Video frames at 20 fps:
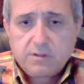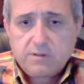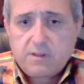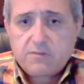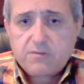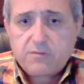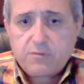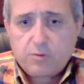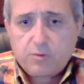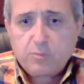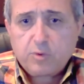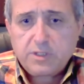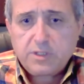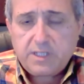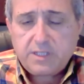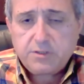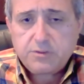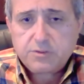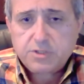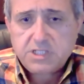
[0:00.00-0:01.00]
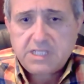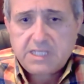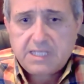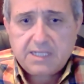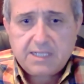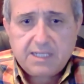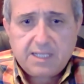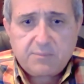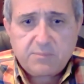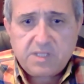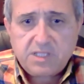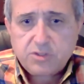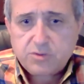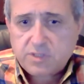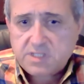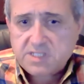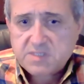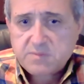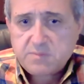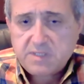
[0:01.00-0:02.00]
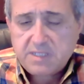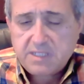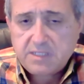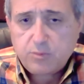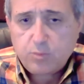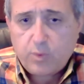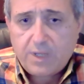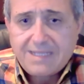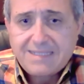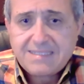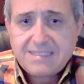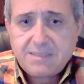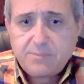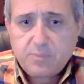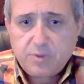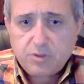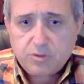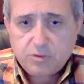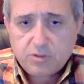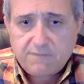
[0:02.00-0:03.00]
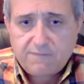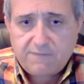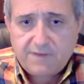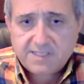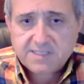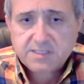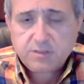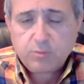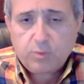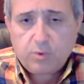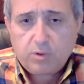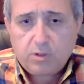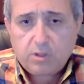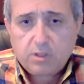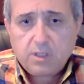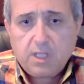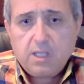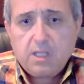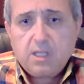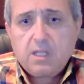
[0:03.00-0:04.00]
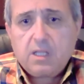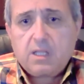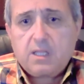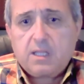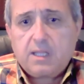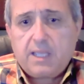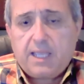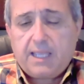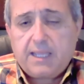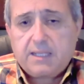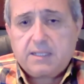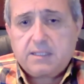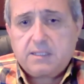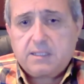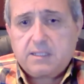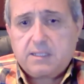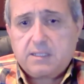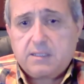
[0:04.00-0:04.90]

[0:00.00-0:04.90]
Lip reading: the thermal energy cannot be transmitted way deep into the vessel wall and